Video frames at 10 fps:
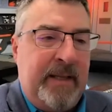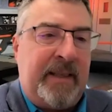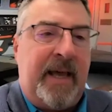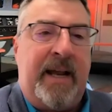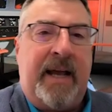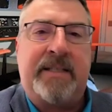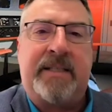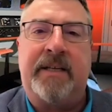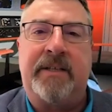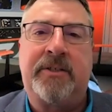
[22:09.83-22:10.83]
that
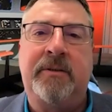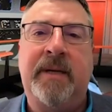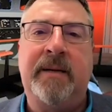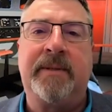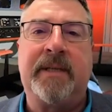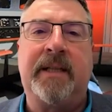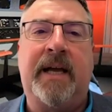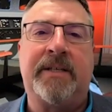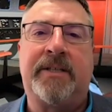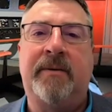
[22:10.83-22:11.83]
asset should be able to
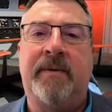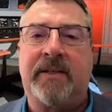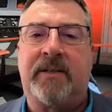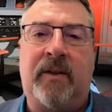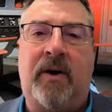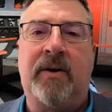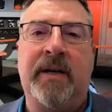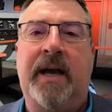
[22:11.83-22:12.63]
last you as long